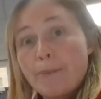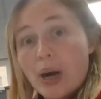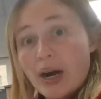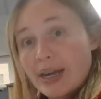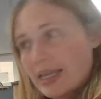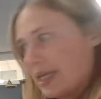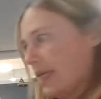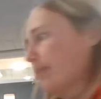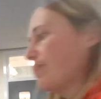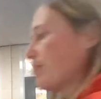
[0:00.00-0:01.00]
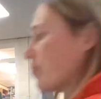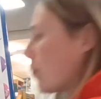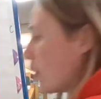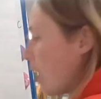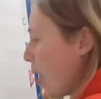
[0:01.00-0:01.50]
by here.
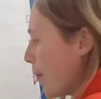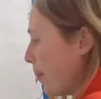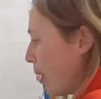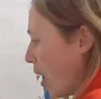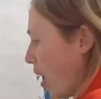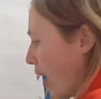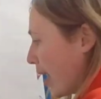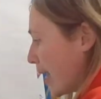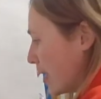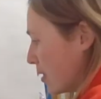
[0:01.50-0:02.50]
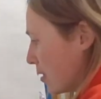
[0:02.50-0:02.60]
By. And